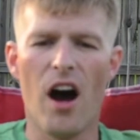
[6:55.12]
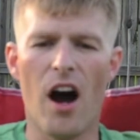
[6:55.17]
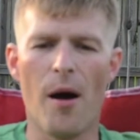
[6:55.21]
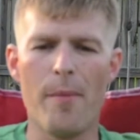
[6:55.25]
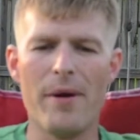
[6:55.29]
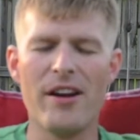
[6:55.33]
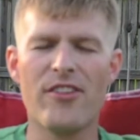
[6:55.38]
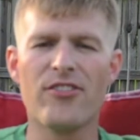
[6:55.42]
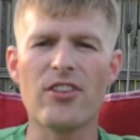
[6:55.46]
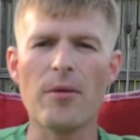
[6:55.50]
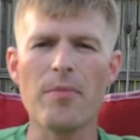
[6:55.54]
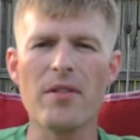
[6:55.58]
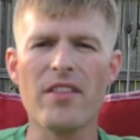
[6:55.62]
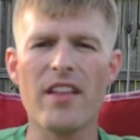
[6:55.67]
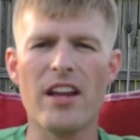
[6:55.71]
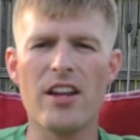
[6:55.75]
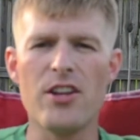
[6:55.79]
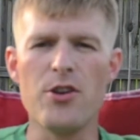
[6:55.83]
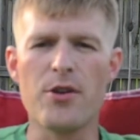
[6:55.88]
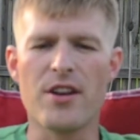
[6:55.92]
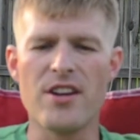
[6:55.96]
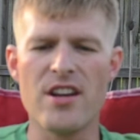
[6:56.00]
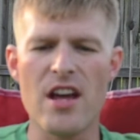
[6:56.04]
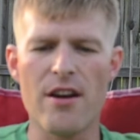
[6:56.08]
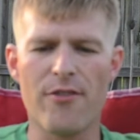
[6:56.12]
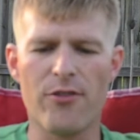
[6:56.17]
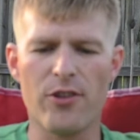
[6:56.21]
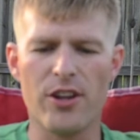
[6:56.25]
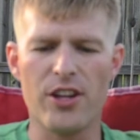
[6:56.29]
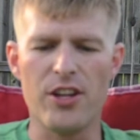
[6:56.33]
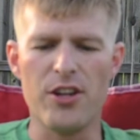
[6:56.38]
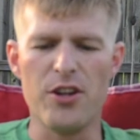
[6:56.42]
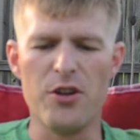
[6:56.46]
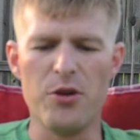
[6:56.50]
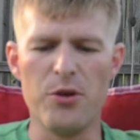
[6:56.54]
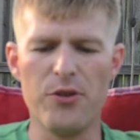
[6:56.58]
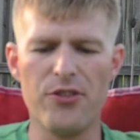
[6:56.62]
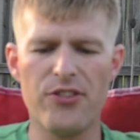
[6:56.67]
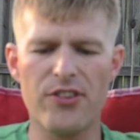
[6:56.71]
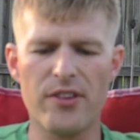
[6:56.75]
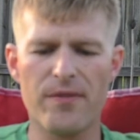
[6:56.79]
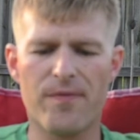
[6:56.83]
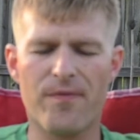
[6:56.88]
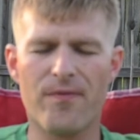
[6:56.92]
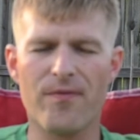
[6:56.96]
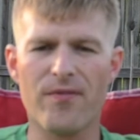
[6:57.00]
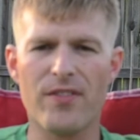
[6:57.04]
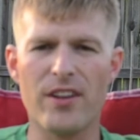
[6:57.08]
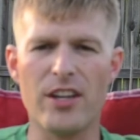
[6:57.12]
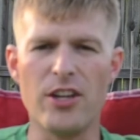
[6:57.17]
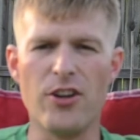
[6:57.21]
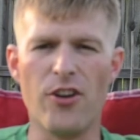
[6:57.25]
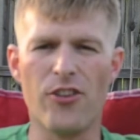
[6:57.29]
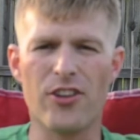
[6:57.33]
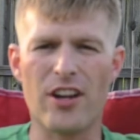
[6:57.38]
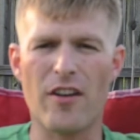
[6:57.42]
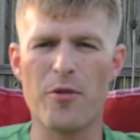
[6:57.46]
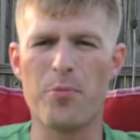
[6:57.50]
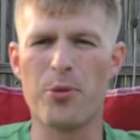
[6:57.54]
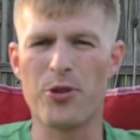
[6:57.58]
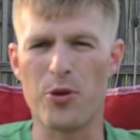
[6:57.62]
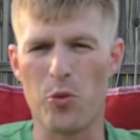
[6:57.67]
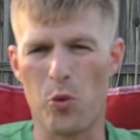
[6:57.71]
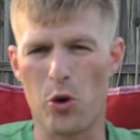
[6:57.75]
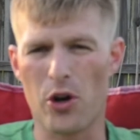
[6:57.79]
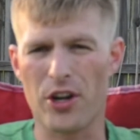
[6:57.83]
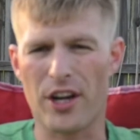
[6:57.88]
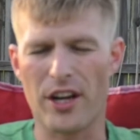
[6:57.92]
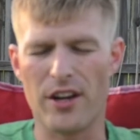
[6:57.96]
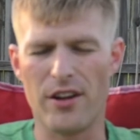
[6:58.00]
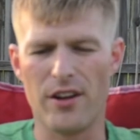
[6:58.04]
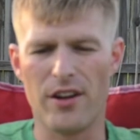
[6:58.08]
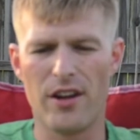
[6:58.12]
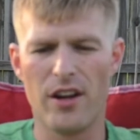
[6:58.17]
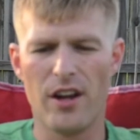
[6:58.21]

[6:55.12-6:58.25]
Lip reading: It's something that you can definitely use. You just gotta put the work in.